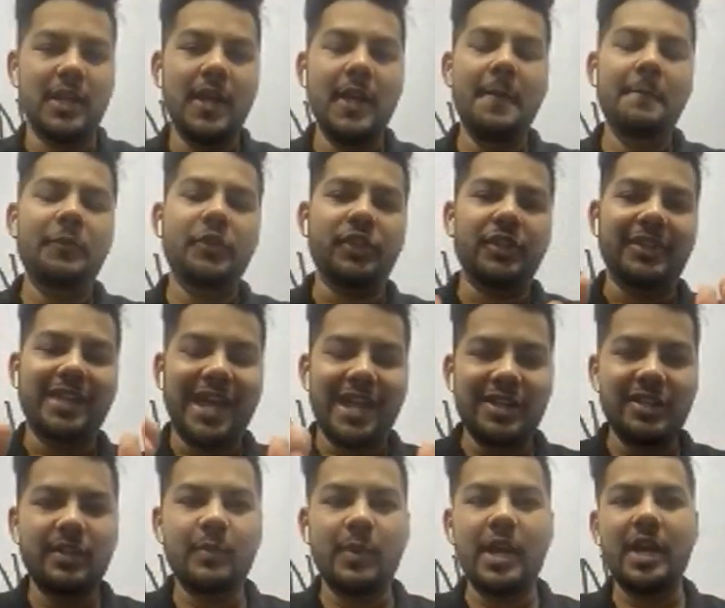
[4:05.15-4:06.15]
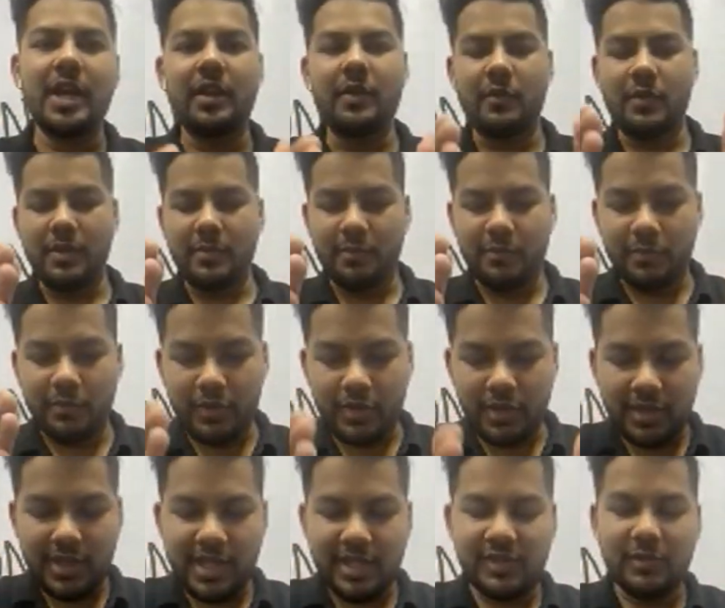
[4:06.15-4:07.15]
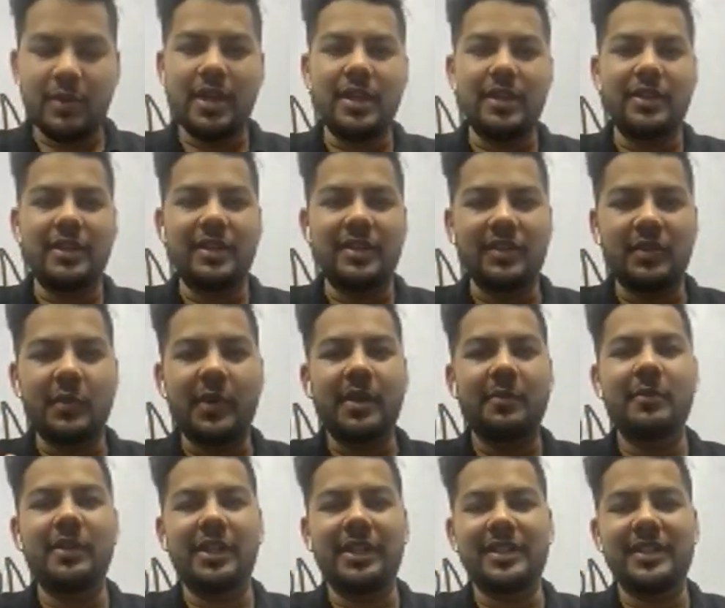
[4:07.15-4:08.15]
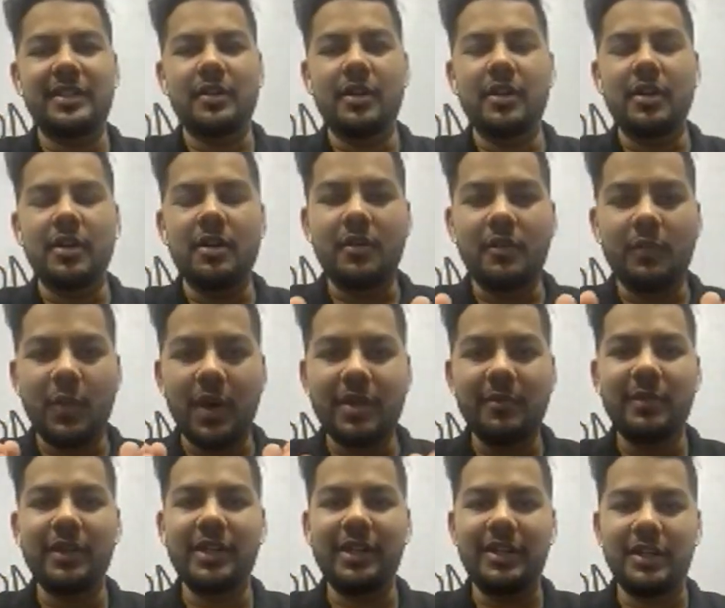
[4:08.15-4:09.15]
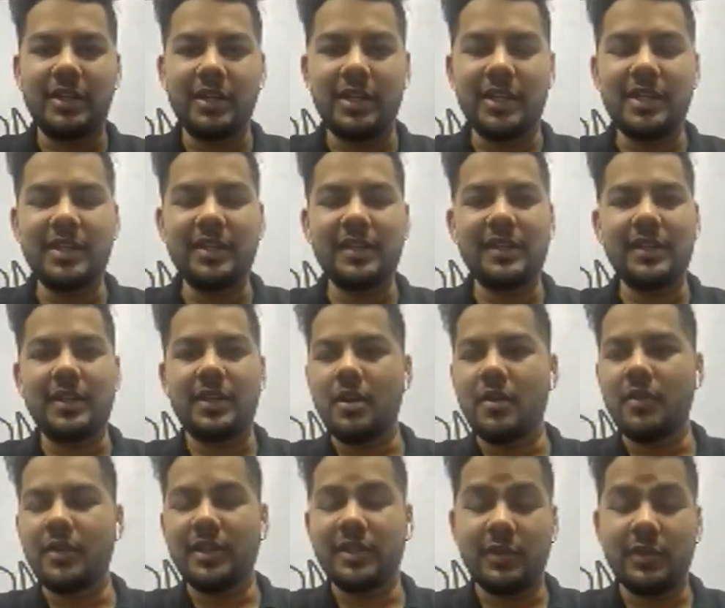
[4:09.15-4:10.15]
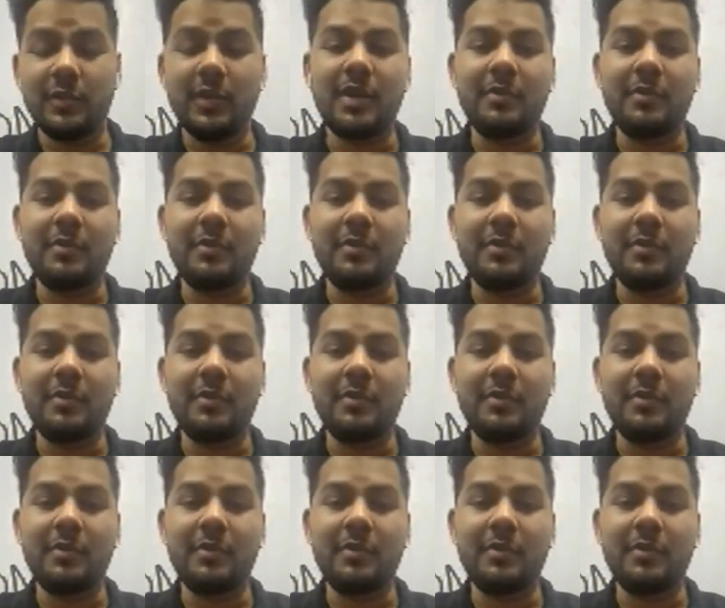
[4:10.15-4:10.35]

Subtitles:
So that's why there is a 1 billion increase. There's